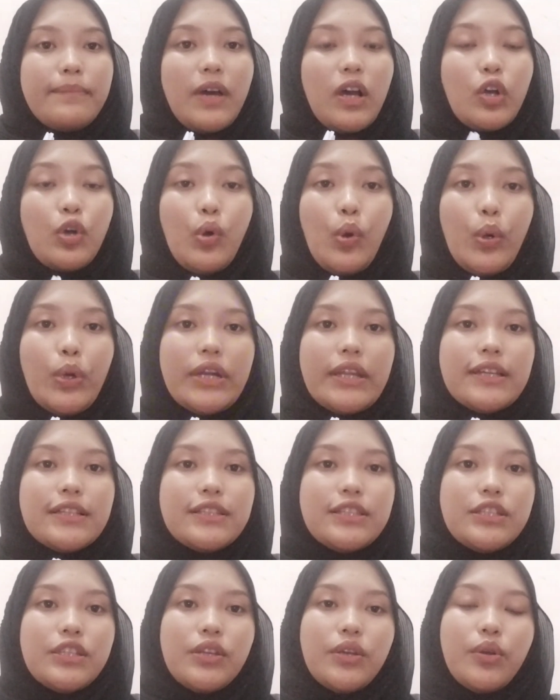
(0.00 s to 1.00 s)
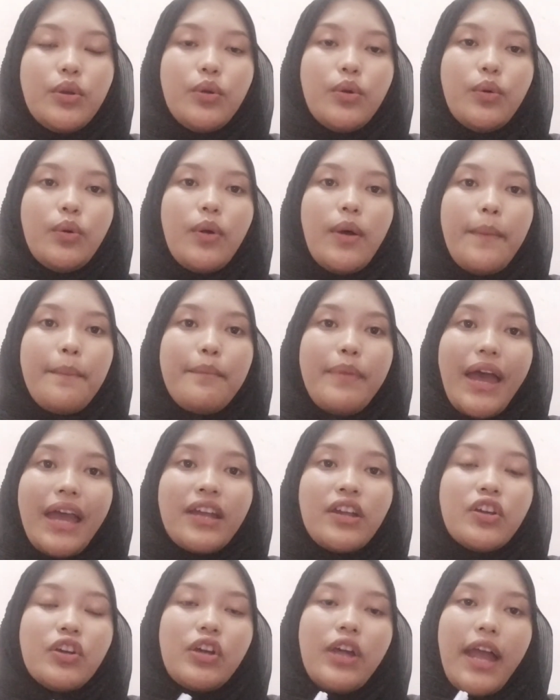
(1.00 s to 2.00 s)
According to
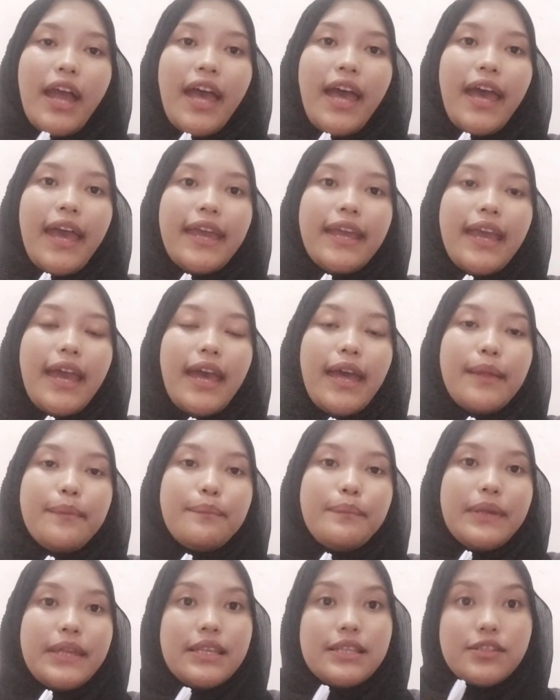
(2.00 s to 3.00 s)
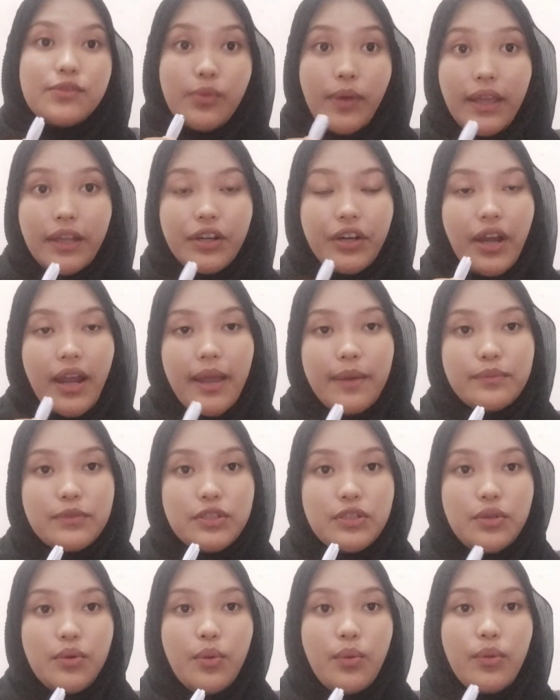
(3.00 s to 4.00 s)
Becker A. and B. Swanger M.
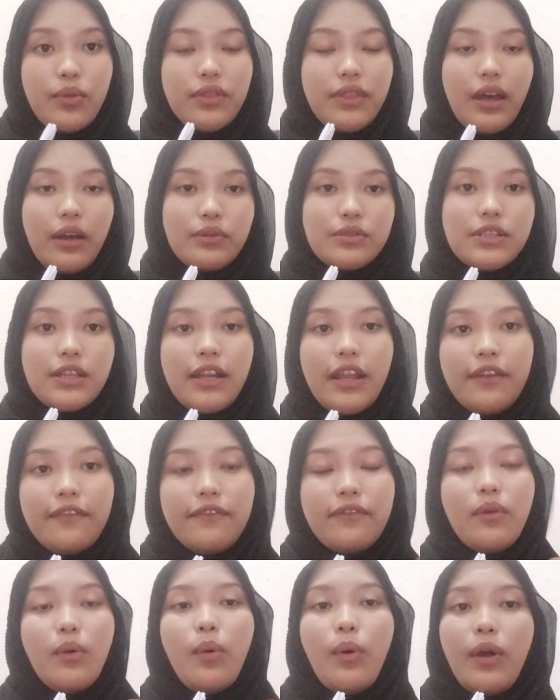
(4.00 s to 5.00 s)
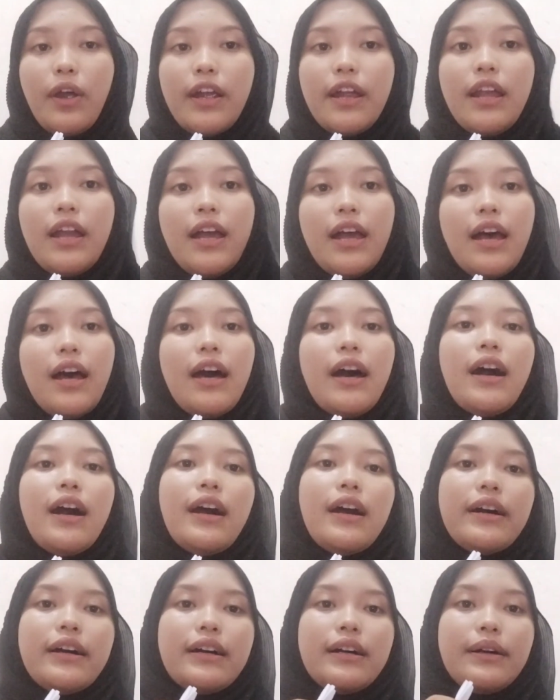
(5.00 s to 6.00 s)
2004,
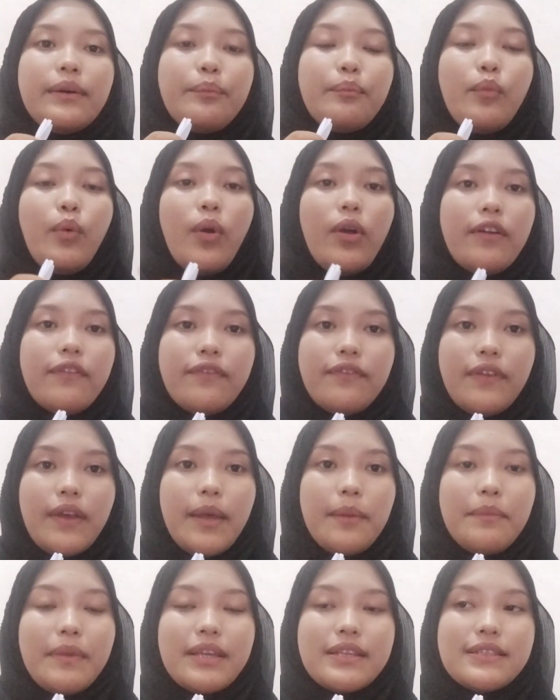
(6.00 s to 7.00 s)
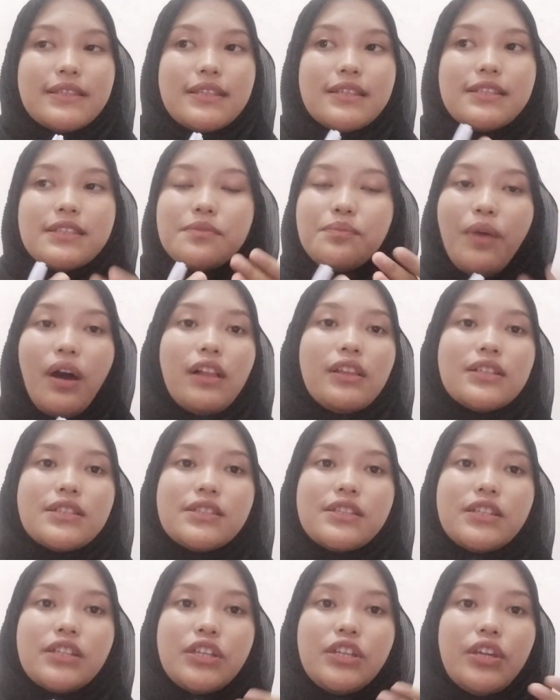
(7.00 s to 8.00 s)
morpheme is the
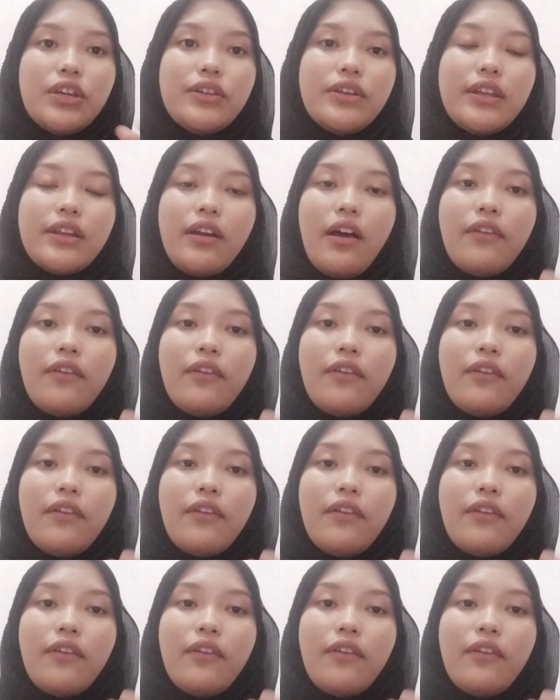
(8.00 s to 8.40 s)
smallest unit